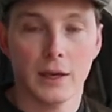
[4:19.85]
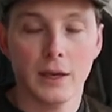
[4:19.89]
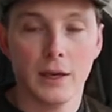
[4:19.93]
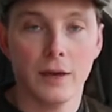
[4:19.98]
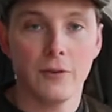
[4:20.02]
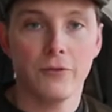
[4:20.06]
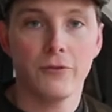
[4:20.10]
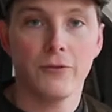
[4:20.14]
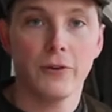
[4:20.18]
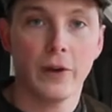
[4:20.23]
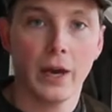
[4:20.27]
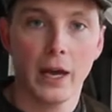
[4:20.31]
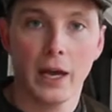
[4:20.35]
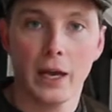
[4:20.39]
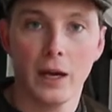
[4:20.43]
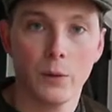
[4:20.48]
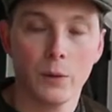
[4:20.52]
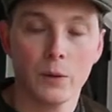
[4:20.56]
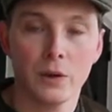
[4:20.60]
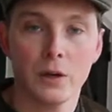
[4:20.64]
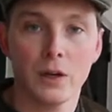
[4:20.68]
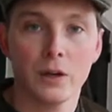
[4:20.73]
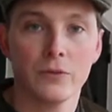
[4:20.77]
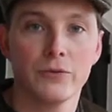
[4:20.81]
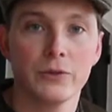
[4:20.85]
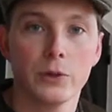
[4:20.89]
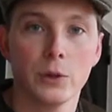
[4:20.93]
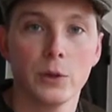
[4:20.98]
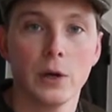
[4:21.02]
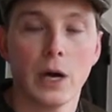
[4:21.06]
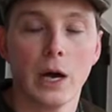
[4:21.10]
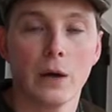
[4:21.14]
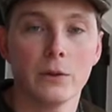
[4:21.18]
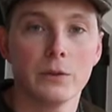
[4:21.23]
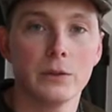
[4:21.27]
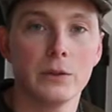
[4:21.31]
if any of
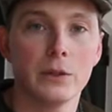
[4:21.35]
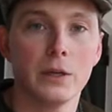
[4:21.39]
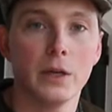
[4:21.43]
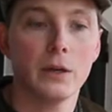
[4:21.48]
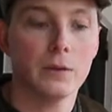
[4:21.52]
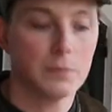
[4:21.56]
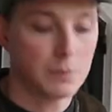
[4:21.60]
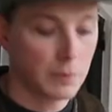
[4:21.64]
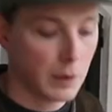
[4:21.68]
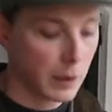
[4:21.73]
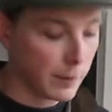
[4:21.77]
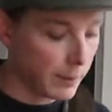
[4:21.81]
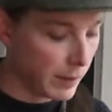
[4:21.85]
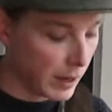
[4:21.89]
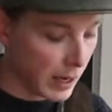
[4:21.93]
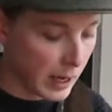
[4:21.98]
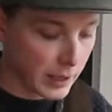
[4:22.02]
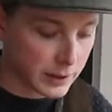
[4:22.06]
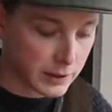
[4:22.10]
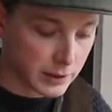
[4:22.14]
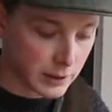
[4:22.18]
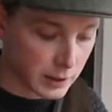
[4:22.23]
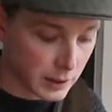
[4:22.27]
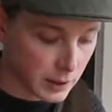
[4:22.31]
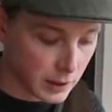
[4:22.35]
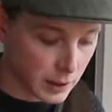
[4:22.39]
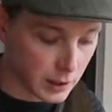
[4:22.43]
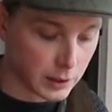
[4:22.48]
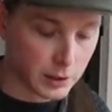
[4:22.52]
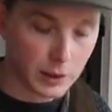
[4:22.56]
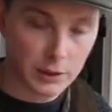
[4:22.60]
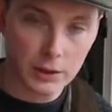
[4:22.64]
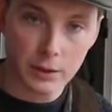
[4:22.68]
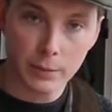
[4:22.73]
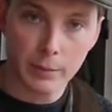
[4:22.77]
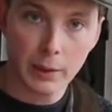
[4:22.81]
you out there maybe has a,
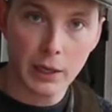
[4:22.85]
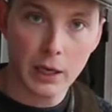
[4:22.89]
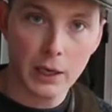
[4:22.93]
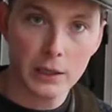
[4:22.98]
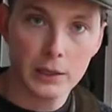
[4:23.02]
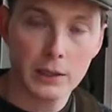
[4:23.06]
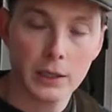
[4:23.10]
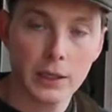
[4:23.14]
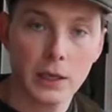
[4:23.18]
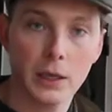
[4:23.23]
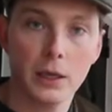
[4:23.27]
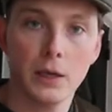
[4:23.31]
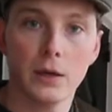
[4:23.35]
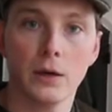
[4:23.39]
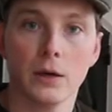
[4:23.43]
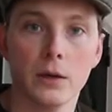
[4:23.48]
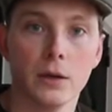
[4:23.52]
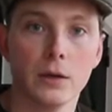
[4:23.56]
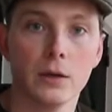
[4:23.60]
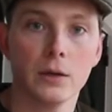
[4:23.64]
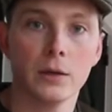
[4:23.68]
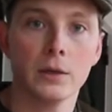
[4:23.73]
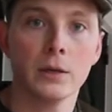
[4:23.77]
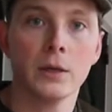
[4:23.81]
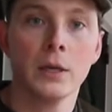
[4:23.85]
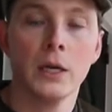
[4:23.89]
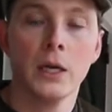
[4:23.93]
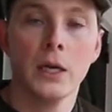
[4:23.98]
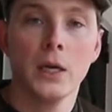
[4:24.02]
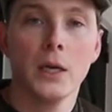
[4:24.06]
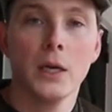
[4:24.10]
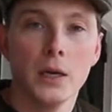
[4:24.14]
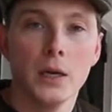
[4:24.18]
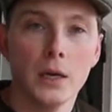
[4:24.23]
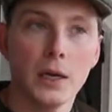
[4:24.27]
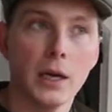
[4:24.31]
disability or, or,
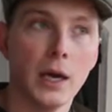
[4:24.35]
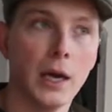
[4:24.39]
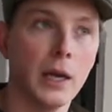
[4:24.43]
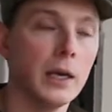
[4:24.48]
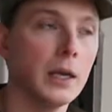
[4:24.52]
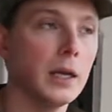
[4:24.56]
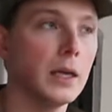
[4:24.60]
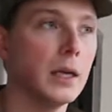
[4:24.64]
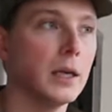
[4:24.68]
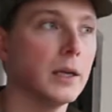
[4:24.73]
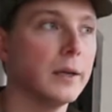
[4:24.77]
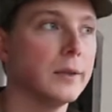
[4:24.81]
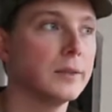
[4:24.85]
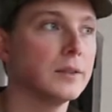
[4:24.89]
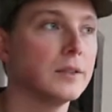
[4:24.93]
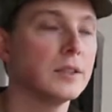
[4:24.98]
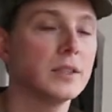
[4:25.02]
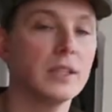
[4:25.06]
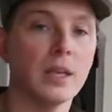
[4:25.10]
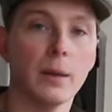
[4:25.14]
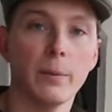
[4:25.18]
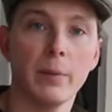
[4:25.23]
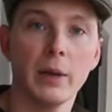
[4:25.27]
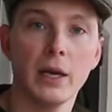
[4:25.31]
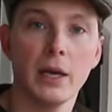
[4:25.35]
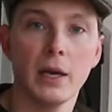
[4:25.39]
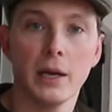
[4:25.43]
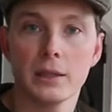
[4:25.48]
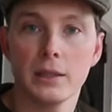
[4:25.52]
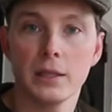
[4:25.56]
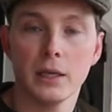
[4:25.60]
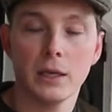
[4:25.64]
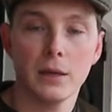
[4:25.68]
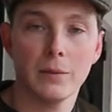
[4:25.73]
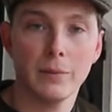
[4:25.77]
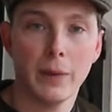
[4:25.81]
any
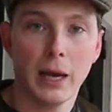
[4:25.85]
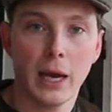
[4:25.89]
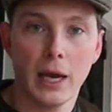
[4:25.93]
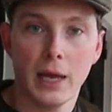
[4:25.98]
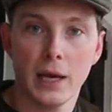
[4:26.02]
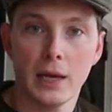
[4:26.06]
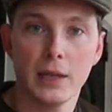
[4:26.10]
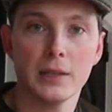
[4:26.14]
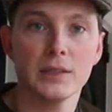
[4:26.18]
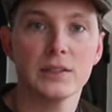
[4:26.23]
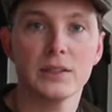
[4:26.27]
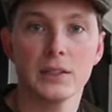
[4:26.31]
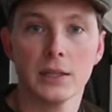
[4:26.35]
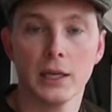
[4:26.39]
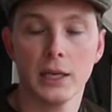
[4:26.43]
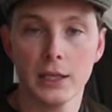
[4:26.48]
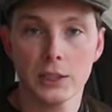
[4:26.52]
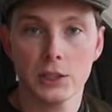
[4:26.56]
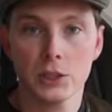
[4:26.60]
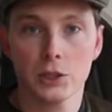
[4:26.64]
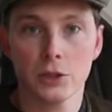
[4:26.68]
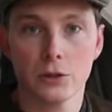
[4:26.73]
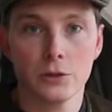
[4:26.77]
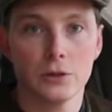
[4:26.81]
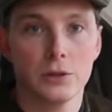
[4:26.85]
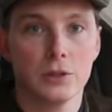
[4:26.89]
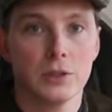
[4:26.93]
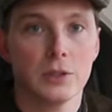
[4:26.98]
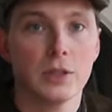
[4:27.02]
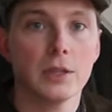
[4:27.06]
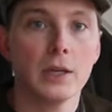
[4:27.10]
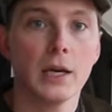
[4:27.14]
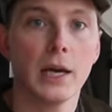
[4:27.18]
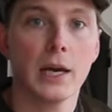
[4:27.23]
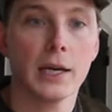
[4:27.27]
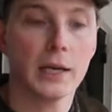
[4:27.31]
stability balance
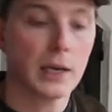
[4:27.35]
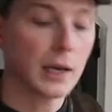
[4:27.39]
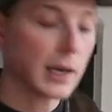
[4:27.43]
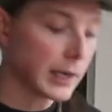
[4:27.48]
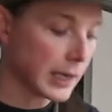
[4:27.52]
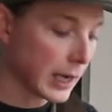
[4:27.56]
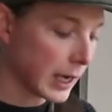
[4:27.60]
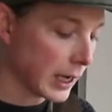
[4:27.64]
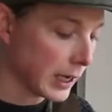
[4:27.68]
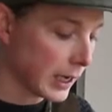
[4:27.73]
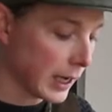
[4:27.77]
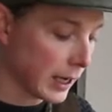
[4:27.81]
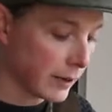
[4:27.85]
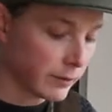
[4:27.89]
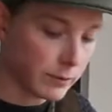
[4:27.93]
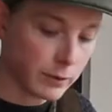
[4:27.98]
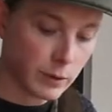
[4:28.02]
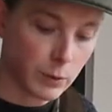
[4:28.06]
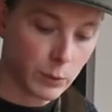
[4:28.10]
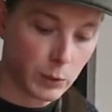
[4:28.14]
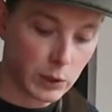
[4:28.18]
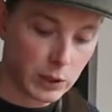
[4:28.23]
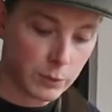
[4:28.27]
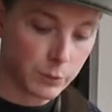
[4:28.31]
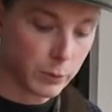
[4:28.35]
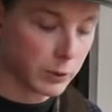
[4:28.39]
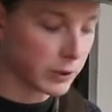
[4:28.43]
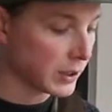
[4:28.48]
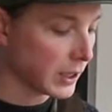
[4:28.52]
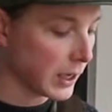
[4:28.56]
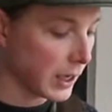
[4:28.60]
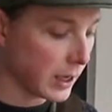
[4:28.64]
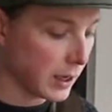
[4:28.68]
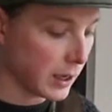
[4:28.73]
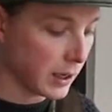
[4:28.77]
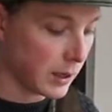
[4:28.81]
issues like like I have with
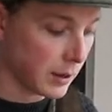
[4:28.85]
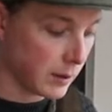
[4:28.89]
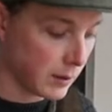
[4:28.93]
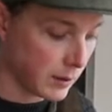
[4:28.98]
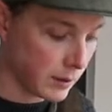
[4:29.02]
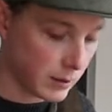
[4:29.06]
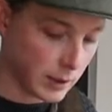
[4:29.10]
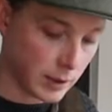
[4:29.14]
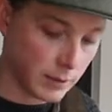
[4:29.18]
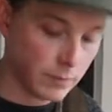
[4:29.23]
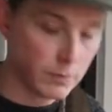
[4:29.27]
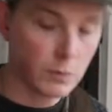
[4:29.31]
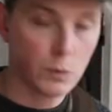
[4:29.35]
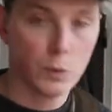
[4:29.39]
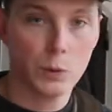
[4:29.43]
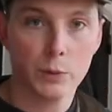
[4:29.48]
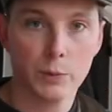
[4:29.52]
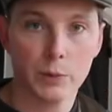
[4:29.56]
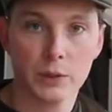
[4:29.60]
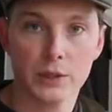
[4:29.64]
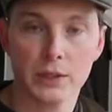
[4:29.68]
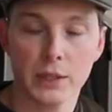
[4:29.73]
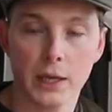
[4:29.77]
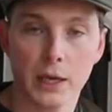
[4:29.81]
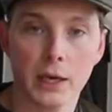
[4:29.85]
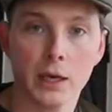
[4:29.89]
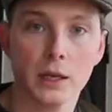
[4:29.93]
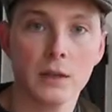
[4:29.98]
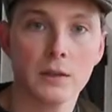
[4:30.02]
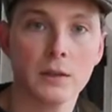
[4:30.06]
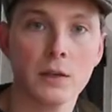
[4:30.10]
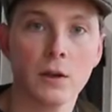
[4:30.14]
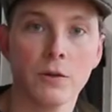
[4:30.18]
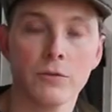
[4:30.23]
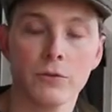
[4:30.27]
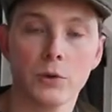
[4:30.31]
prosthet with prosthetic
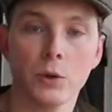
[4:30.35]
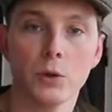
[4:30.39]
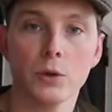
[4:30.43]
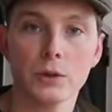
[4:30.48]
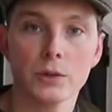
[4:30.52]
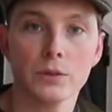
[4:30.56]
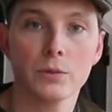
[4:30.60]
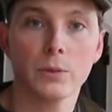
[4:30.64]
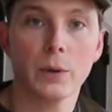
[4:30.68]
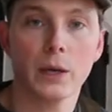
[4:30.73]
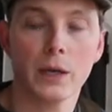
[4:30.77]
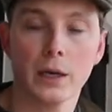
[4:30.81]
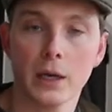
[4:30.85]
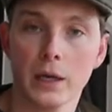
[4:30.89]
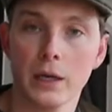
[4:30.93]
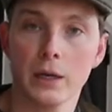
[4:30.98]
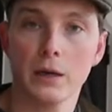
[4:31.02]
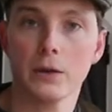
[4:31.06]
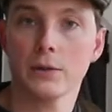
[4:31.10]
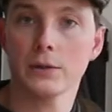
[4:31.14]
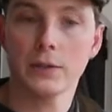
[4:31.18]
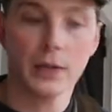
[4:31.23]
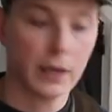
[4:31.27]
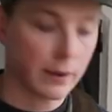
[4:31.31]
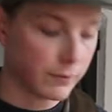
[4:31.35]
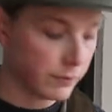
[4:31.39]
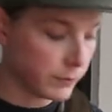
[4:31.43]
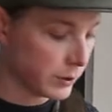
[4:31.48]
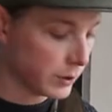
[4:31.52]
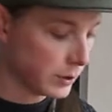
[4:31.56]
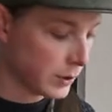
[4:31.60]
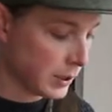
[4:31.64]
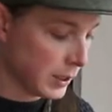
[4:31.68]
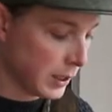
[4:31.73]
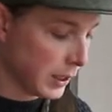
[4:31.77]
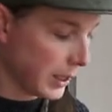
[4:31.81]
of course when I don't have
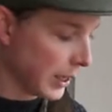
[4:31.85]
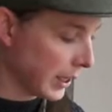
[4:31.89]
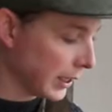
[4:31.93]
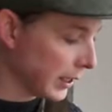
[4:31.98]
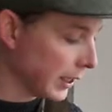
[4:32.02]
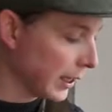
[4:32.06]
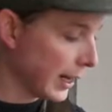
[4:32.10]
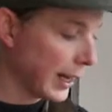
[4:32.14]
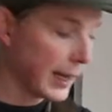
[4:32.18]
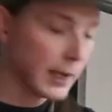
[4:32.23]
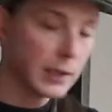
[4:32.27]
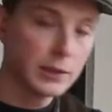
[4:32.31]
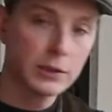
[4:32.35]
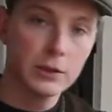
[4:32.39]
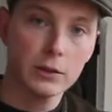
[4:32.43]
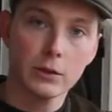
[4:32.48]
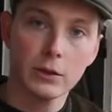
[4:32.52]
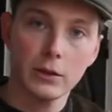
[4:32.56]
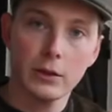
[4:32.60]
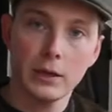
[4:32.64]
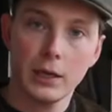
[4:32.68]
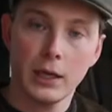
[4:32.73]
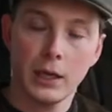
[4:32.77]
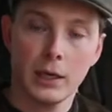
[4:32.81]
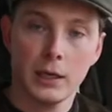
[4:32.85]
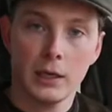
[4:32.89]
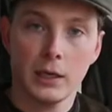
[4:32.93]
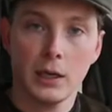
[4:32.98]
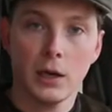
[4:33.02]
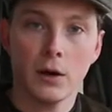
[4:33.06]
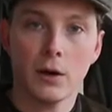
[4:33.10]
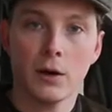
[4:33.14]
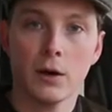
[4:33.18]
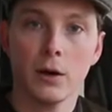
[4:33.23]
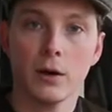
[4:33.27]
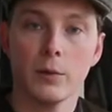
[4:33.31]
any legs or any
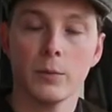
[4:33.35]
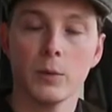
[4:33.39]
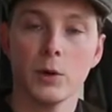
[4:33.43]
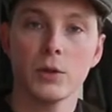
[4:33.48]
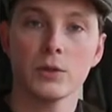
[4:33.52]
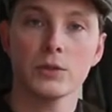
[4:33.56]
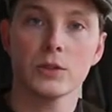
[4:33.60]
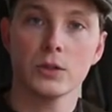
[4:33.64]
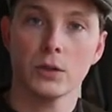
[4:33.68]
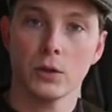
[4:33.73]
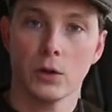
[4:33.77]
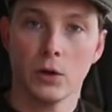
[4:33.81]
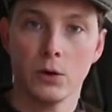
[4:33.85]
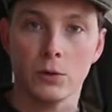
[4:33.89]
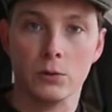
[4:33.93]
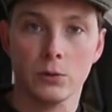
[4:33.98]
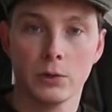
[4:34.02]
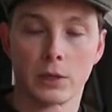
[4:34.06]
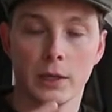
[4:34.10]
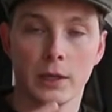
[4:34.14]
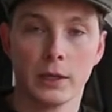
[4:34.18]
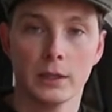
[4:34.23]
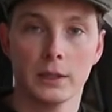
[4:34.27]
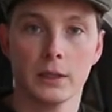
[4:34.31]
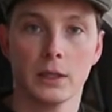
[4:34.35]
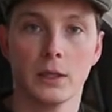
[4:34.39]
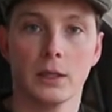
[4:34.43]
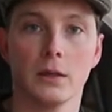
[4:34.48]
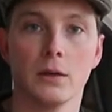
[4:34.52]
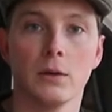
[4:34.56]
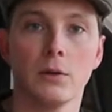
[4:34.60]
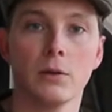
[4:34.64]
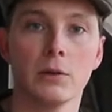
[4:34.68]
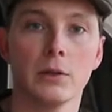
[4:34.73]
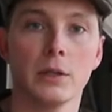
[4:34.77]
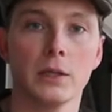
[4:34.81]
arm also holding
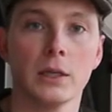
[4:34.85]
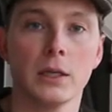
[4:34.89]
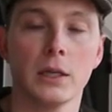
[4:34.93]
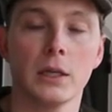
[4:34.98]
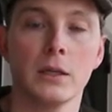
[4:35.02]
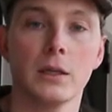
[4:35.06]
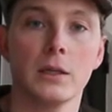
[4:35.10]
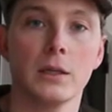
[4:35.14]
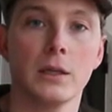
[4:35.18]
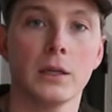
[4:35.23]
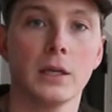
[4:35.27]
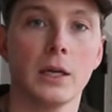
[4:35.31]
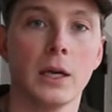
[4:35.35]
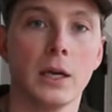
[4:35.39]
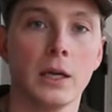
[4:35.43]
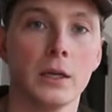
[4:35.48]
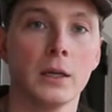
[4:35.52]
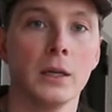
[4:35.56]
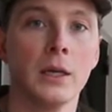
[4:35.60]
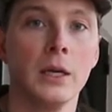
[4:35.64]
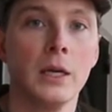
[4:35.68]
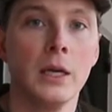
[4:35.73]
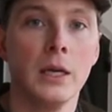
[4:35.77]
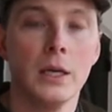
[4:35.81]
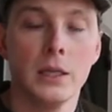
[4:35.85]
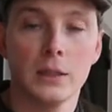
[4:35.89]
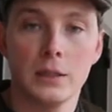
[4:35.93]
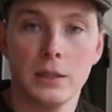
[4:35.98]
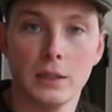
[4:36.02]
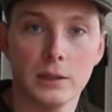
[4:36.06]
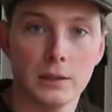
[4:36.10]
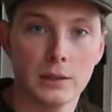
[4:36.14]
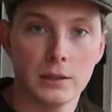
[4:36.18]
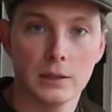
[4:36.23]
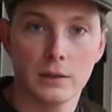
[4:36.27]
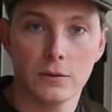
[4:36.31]
holding the gun
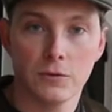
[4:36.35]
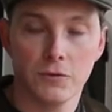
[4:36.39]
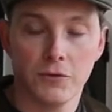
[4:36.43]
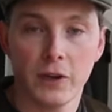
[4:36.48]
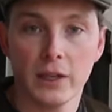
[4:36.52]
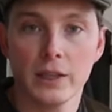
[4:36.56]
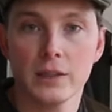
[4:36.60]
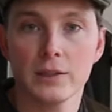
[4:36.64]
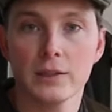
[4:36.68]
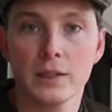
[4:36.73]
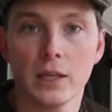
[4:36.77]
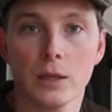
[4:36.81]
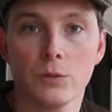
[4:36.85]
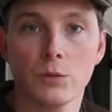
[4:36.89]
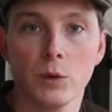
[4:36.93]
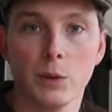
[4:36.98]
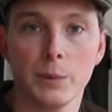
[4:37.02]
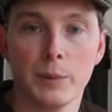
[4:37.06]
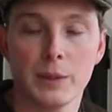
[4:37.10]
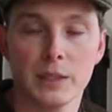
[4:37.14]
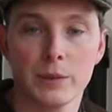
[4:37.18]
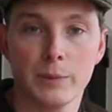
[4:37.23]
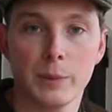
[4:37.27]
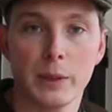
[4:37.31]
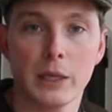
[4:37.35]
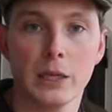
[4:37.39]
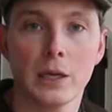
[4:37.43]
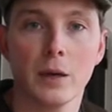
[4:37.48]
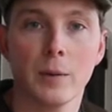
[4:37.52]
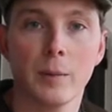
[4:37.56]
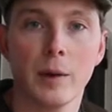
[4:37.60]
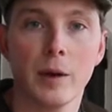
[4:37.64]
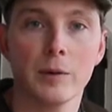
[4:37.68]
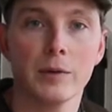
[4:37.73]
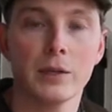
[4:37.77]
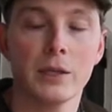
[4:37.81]
these things that we've been
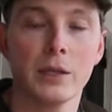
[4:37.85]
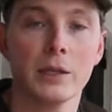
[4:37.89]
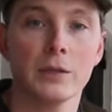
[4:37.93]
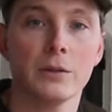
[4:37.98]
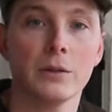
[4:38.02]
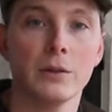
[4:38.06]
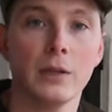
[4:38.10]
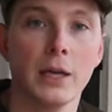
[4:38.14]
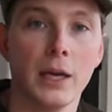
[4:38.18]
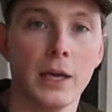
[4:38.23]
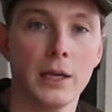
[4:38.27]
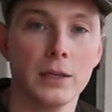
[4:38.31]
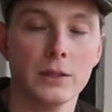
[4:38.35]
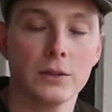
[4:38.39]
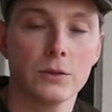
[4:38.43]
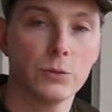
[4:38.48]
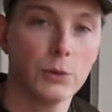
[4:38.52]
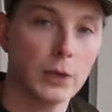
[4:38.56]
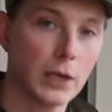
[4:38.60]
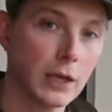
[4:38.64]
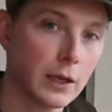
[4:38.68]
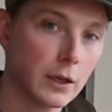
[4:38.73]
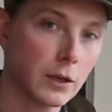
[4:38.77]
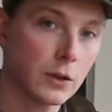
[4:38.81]
speaking about here today is really